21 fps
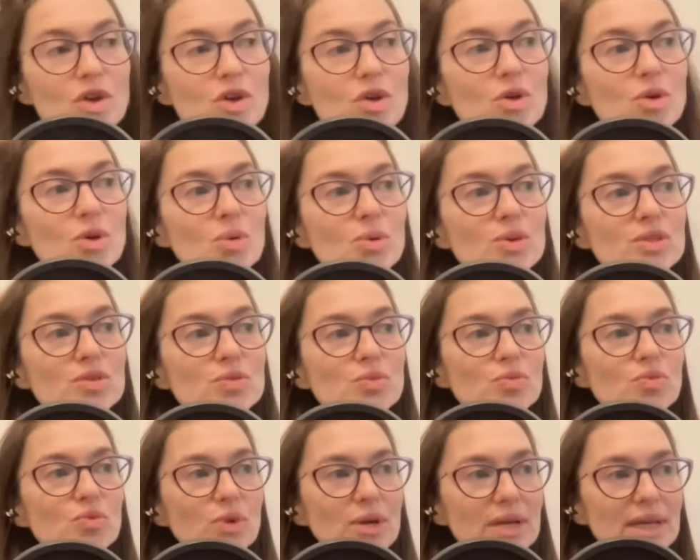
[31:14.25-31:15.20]
who was
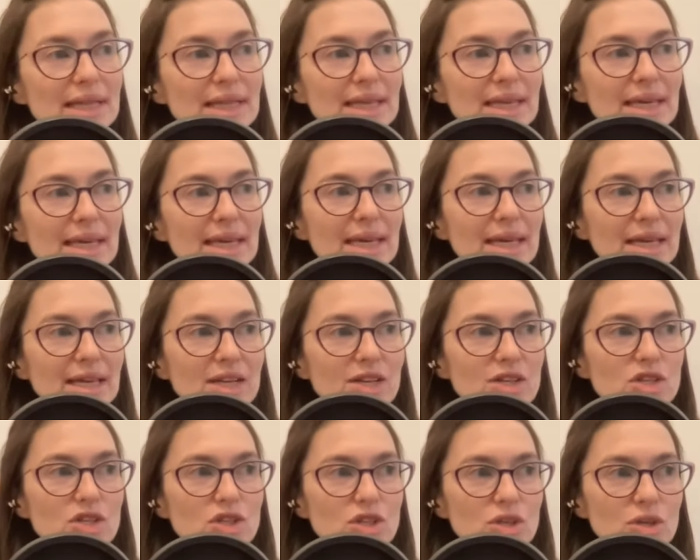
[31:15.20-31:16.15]
really
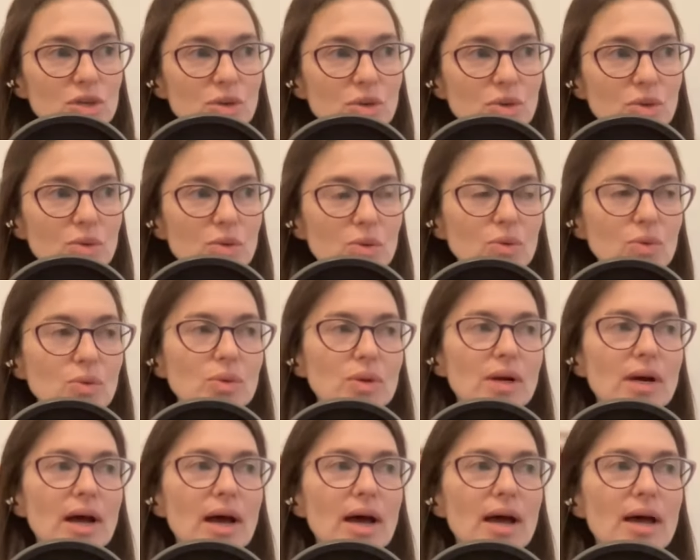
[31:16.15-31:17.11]

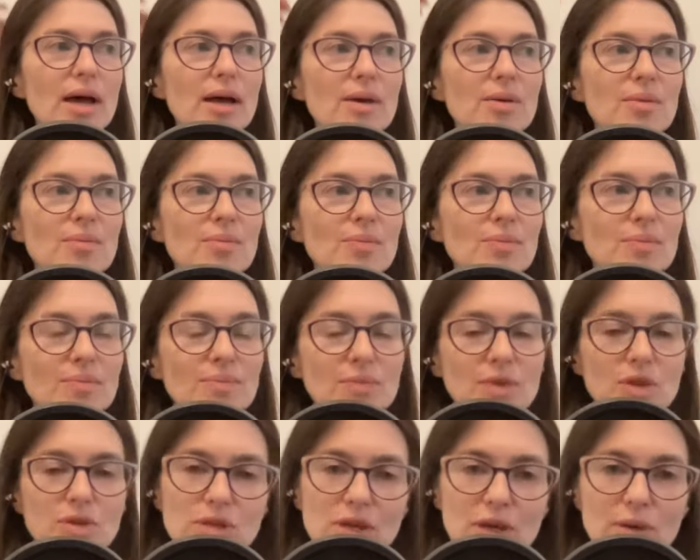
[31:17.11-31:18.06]
into uh,
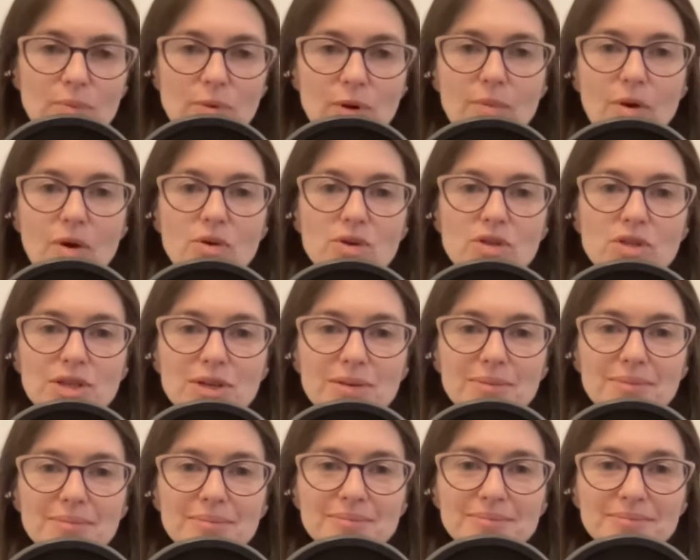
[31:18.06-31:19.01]
music promotion
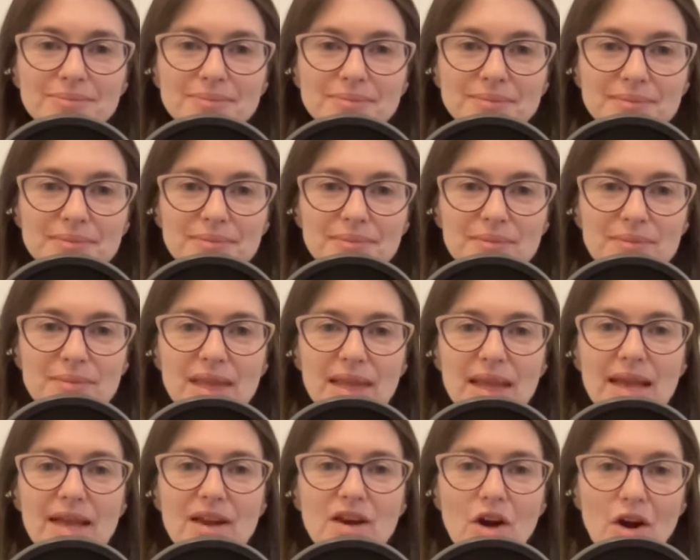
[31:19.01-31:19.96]

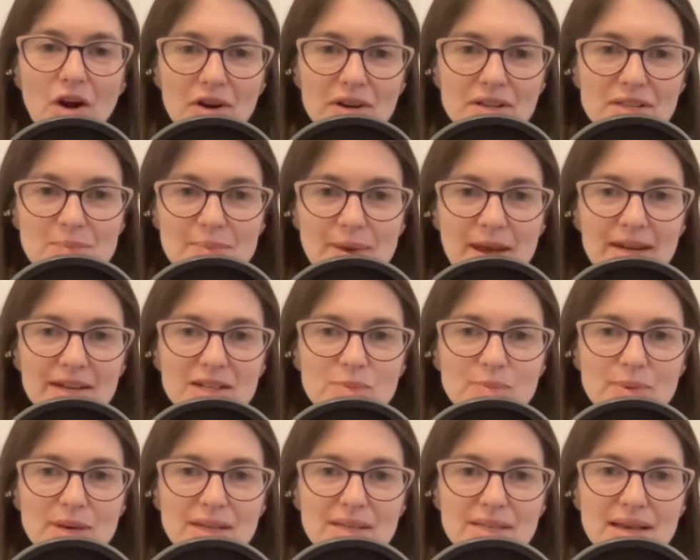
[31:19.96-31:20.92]
and artist
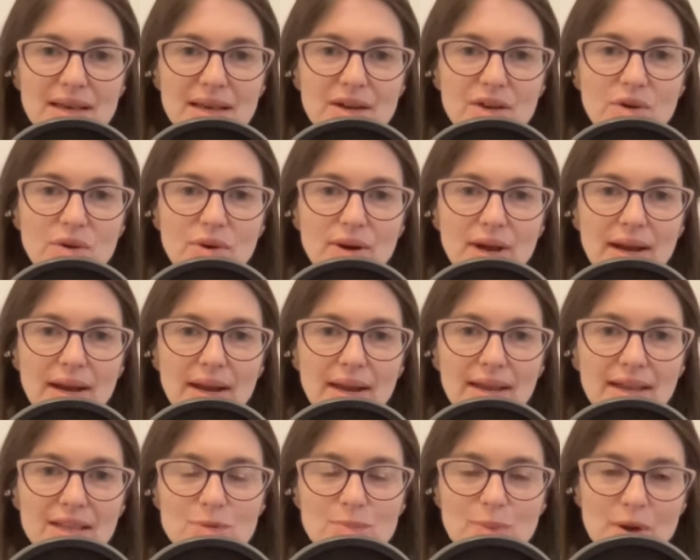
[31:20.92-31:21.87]
management and creating
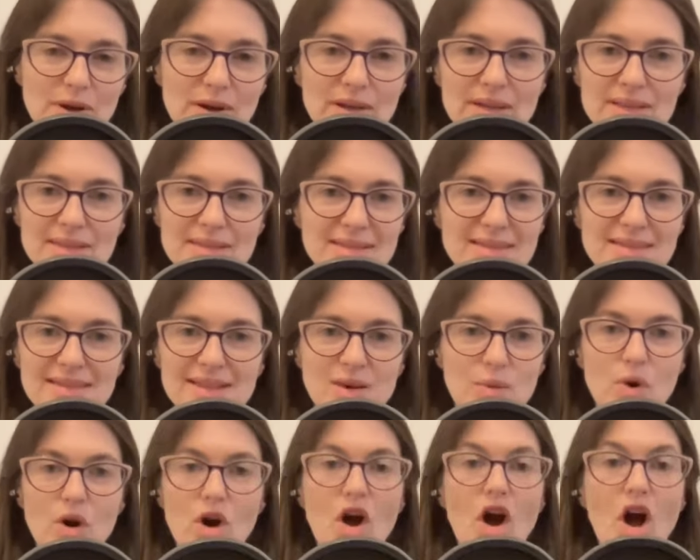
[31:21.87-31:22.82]
experiences
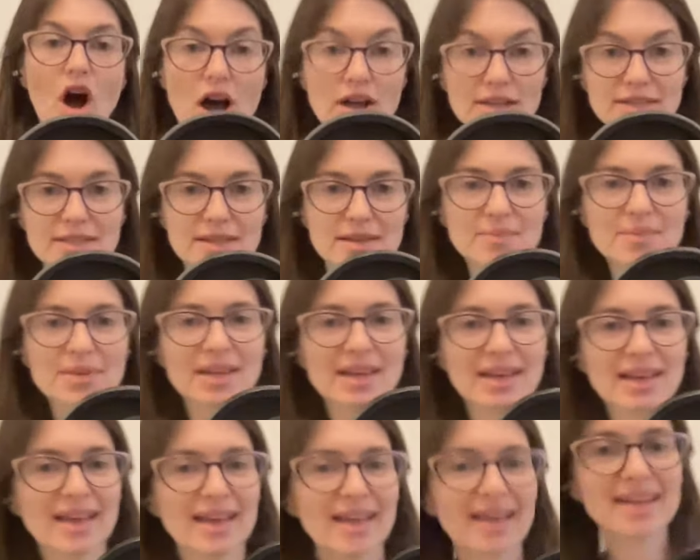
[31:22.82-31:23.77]
that were awesome
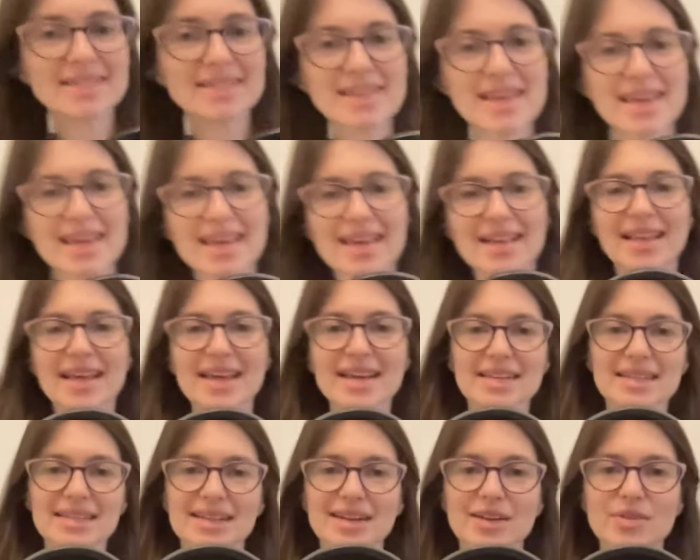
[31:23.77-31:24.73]
and taking like
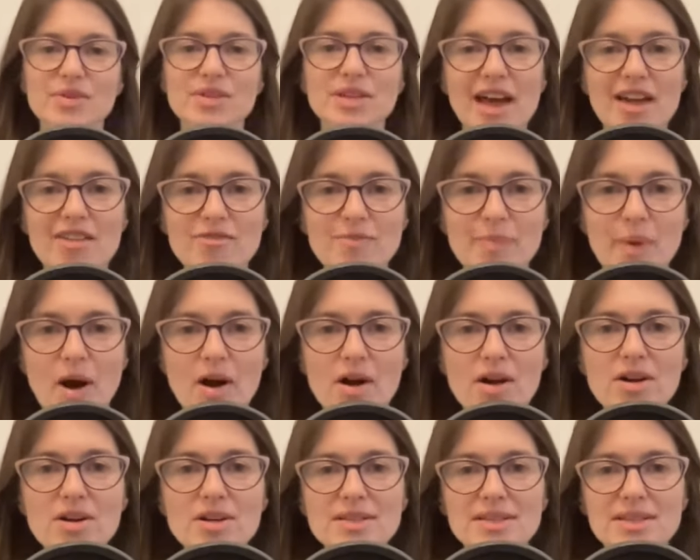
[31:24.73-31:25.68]
you know dive
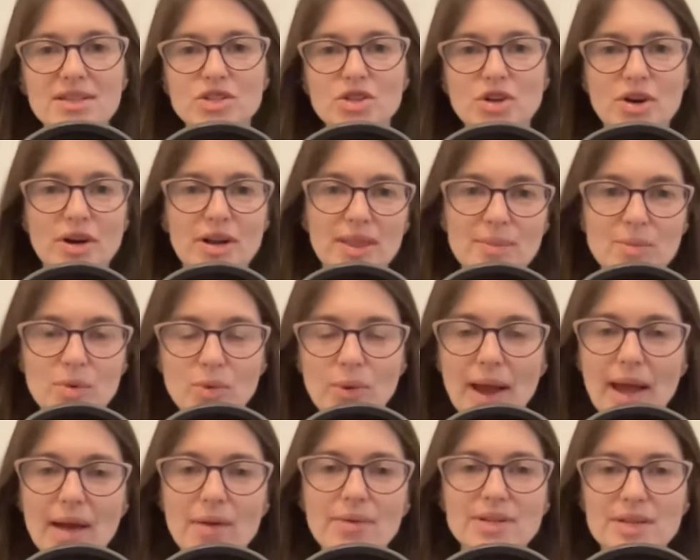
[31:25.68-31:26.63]
bars and turning them
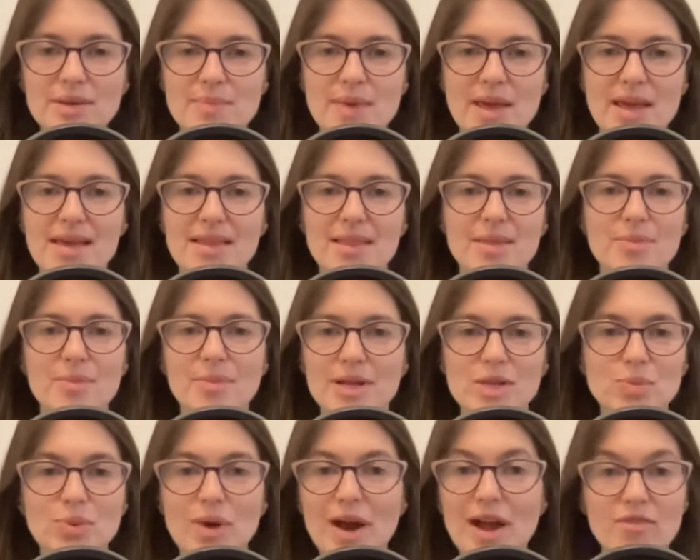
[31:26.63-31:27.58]
around and making them a
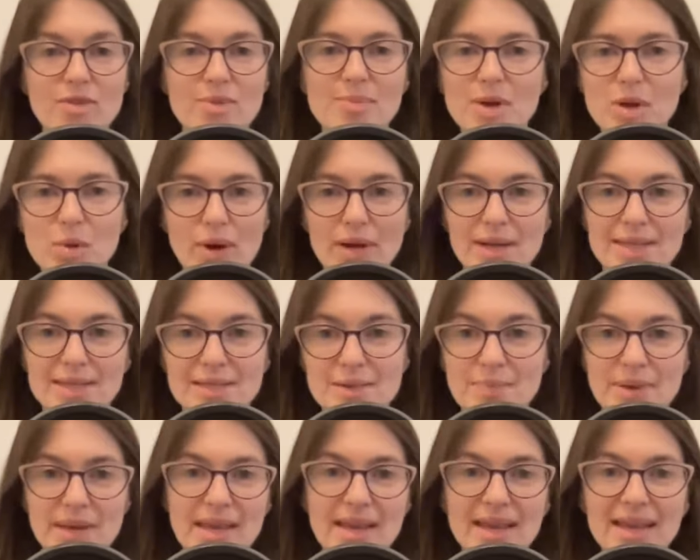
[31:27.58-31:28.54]
place where everybody wanted to
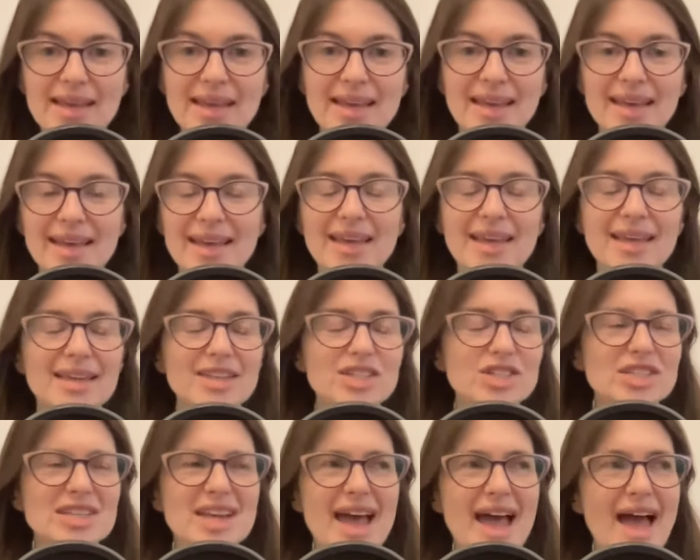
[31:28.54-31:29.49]
be he
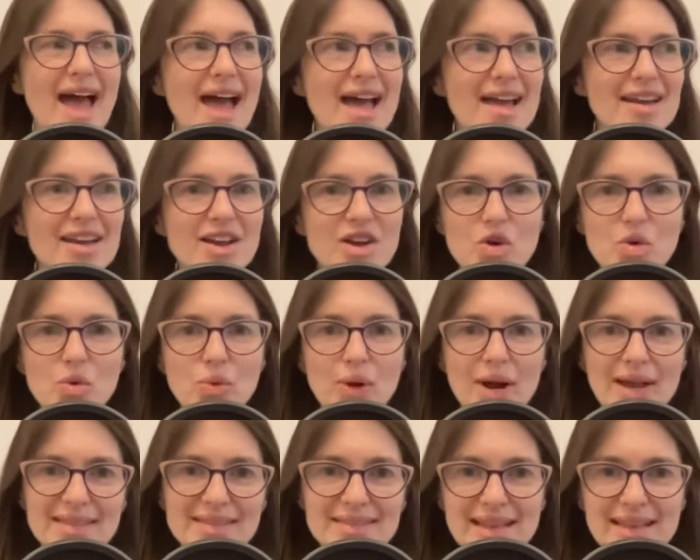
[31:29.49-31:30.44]
just had a
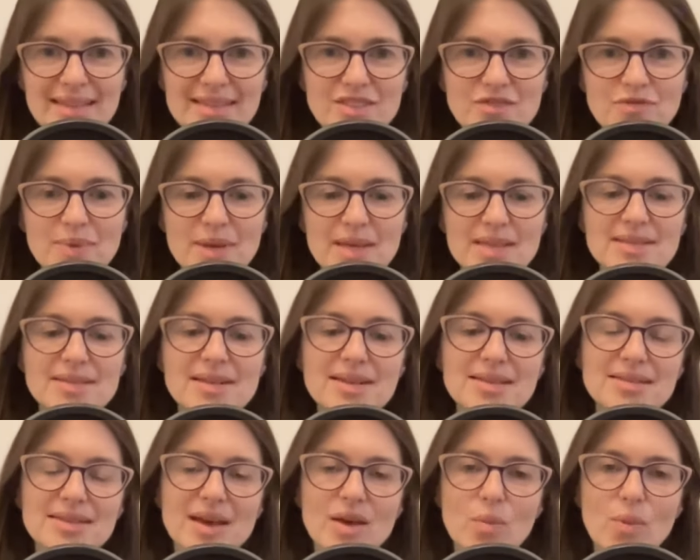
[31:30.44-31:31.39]
great sense of
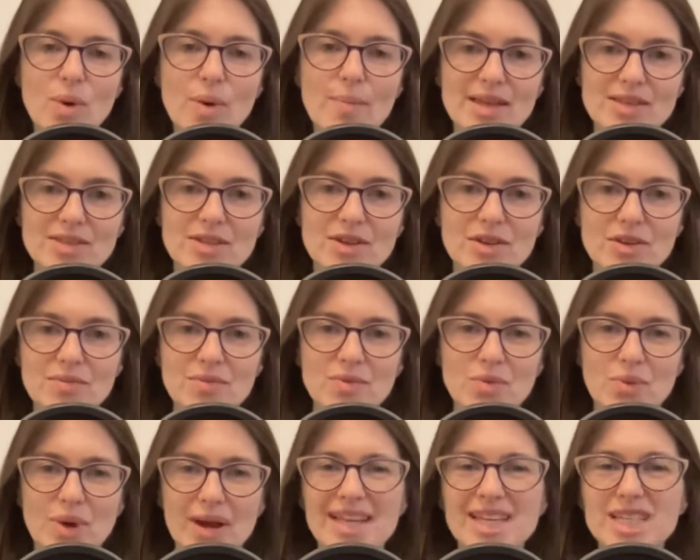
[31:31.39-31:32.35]
business and what makes a
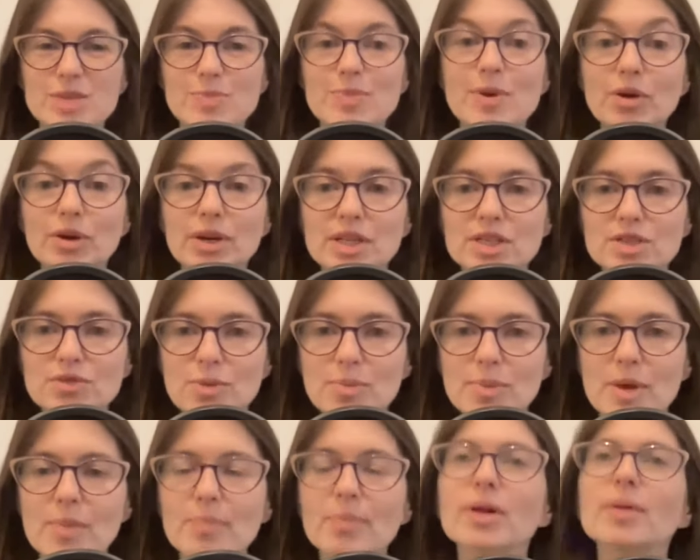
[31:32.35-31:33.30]
great experience for
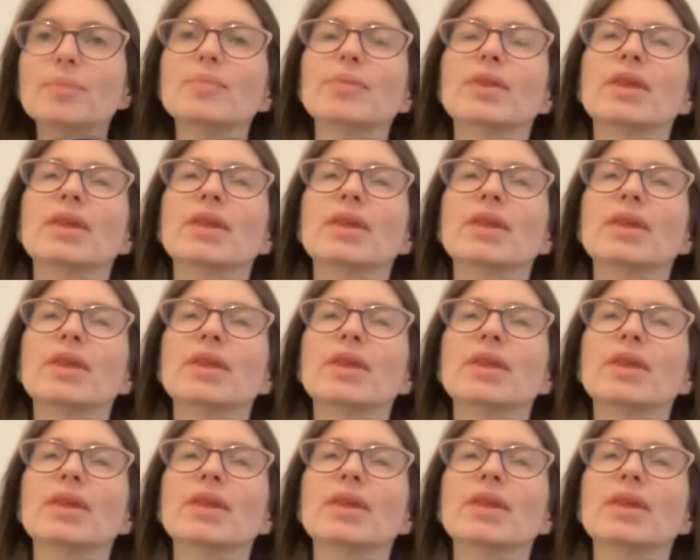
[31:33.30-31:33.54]
people